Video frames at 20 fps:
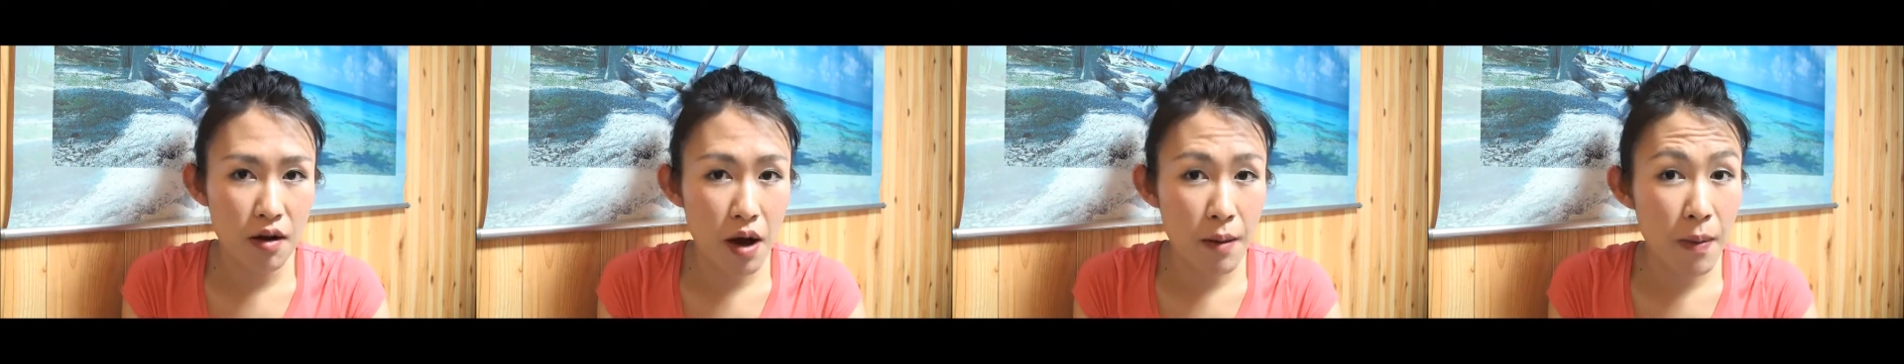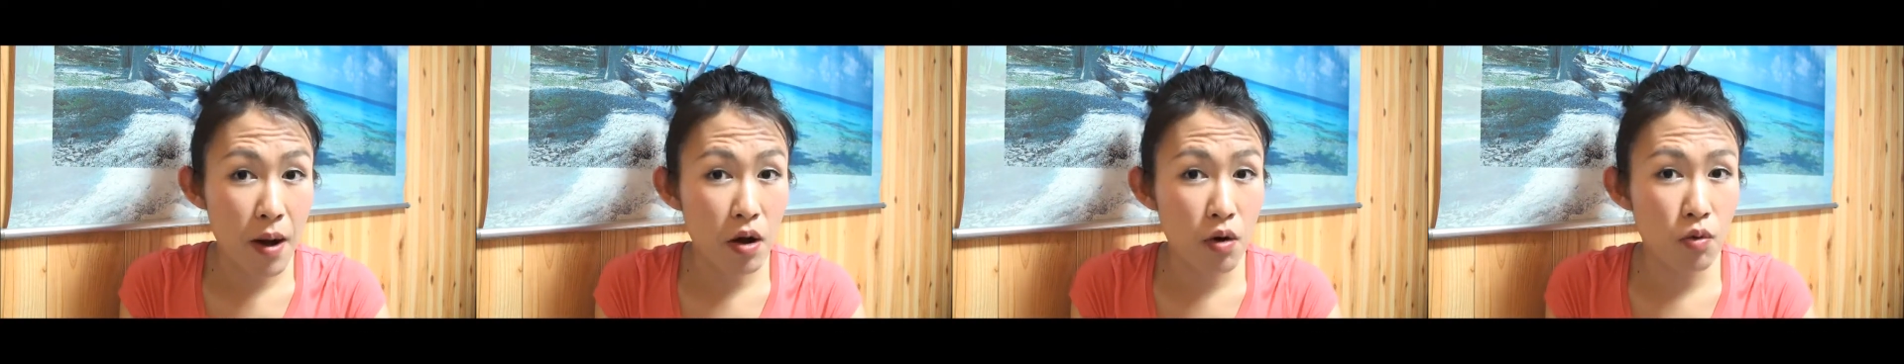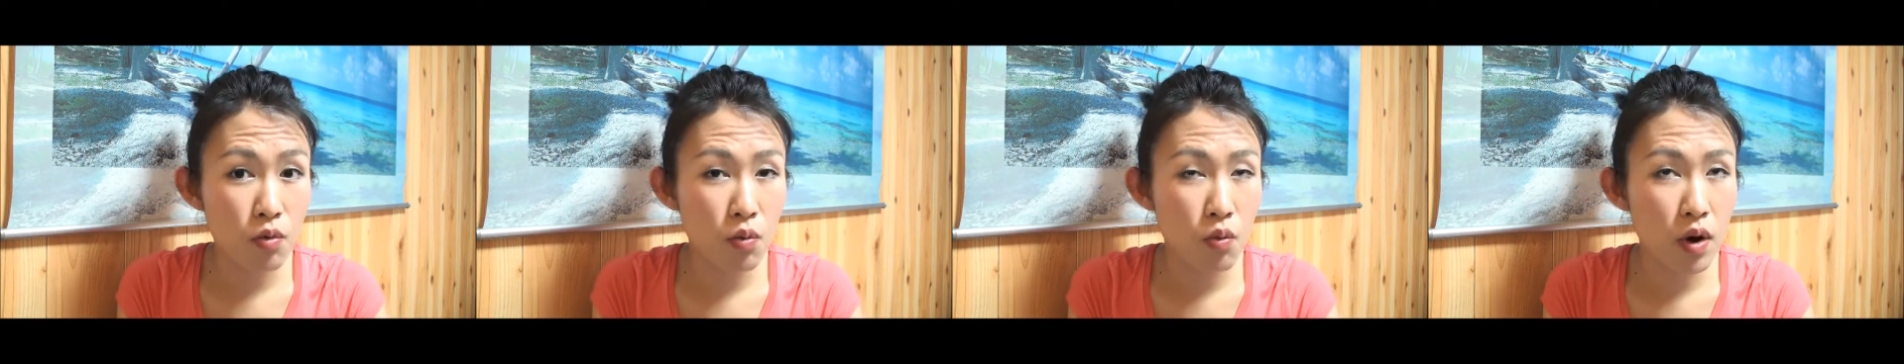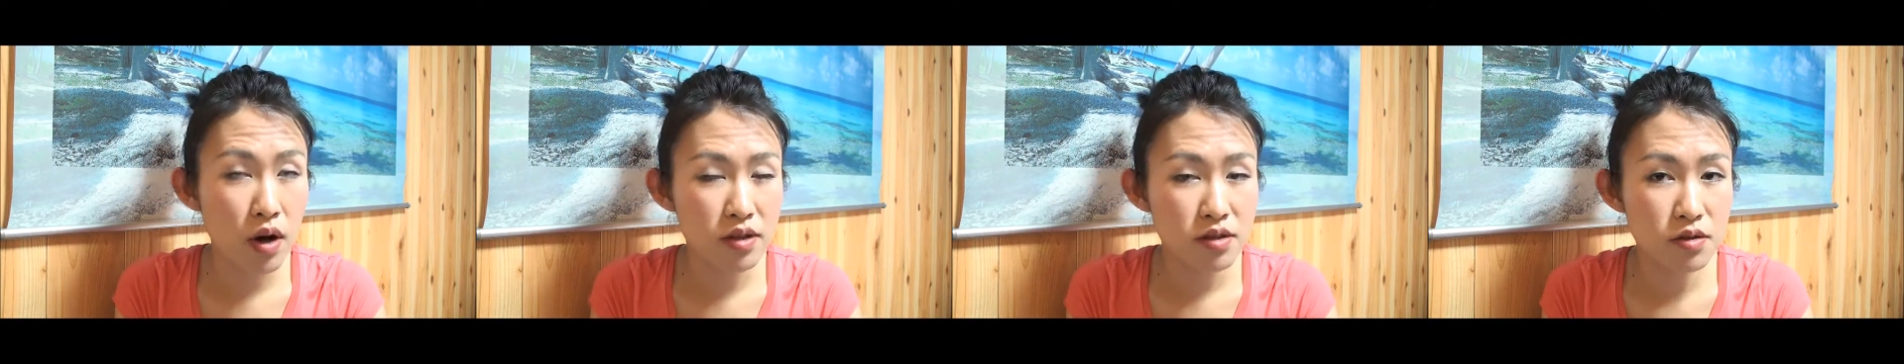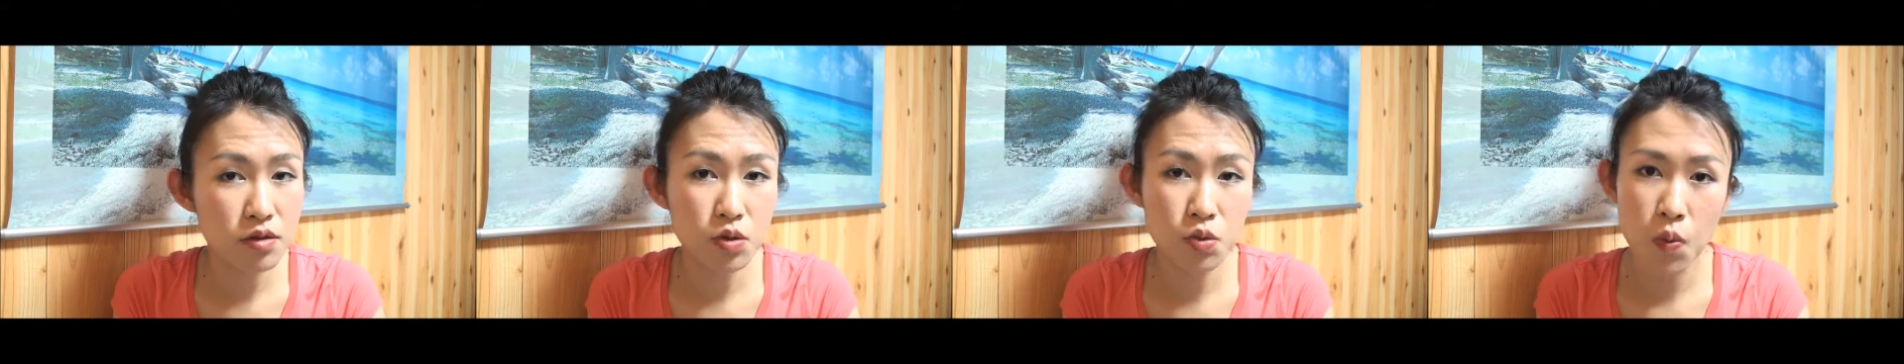about
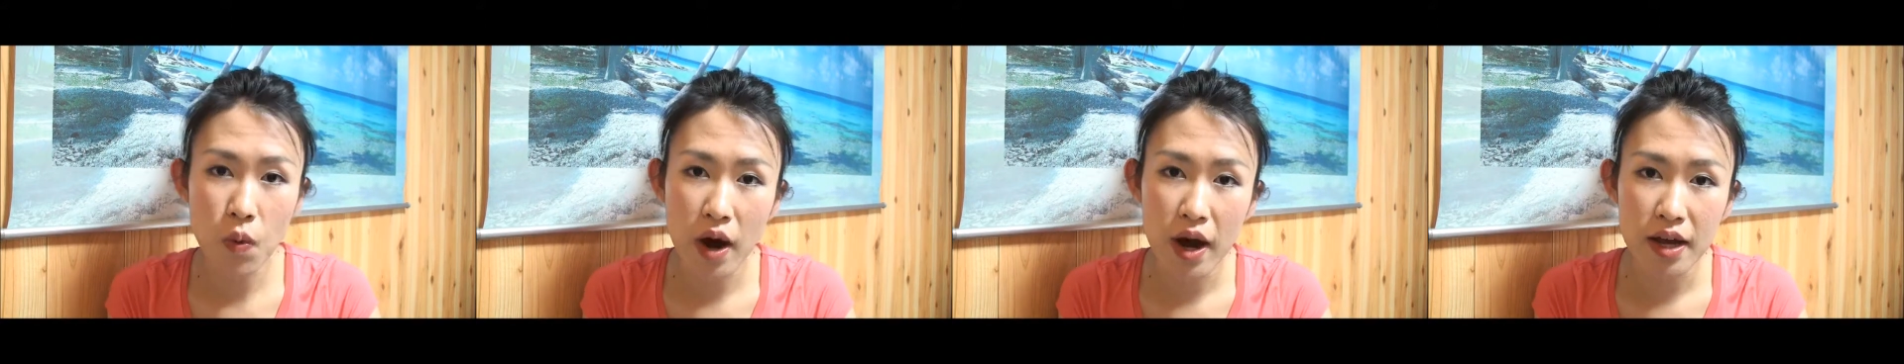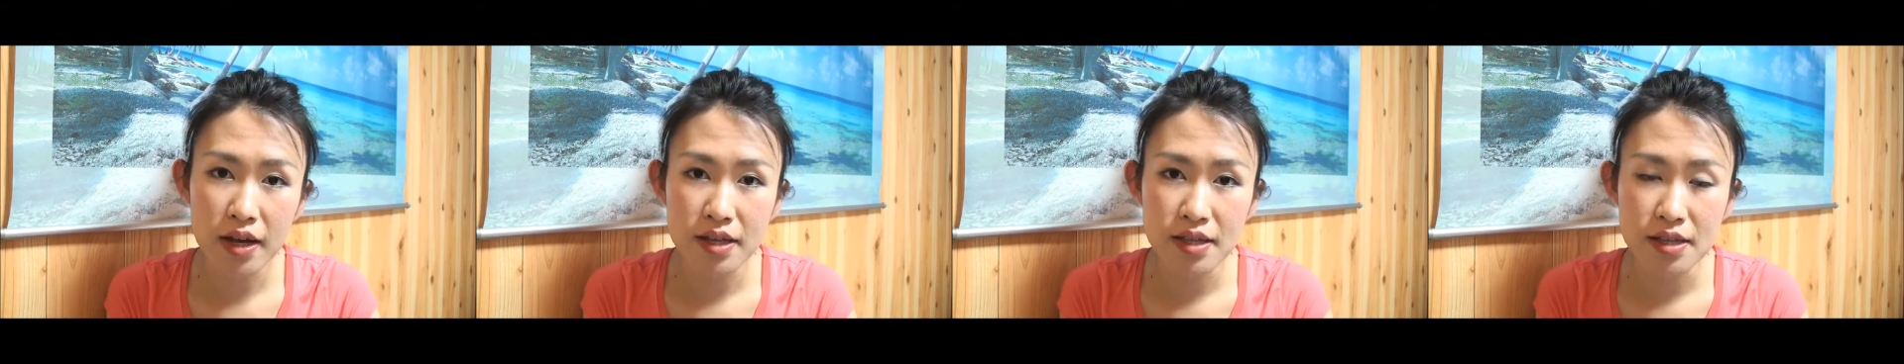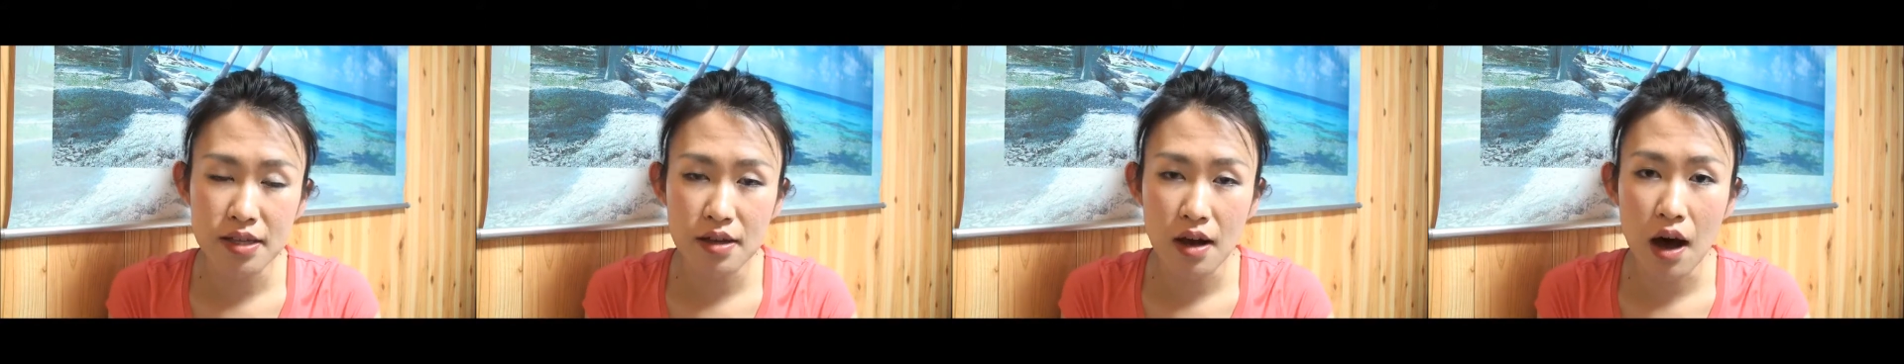once or twice,